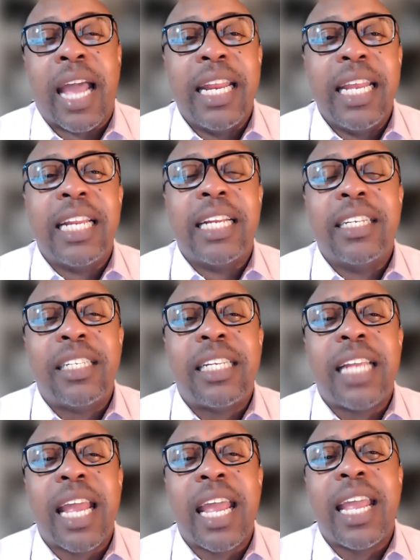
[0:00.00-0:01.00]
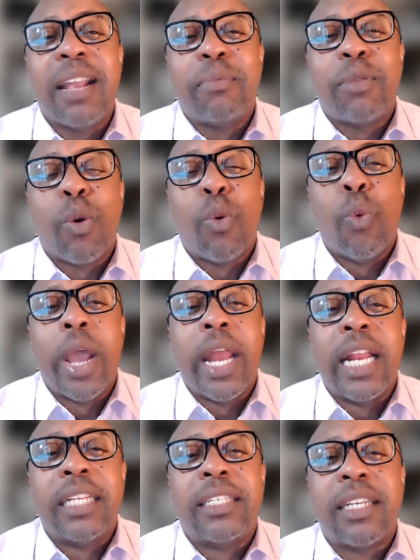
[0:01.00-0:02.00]
And He didn't say
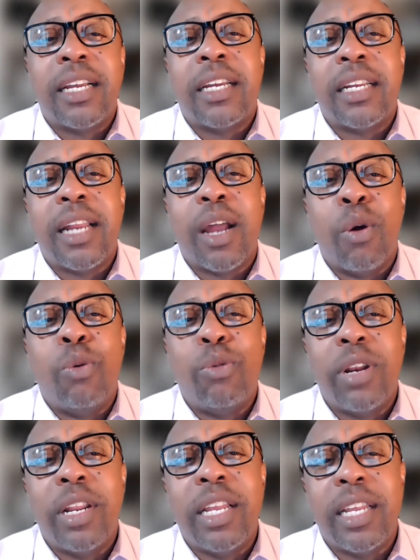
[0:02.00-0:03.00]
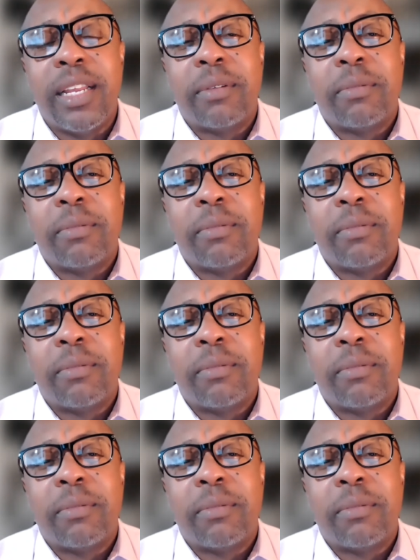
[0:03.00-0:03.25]
when it's good only,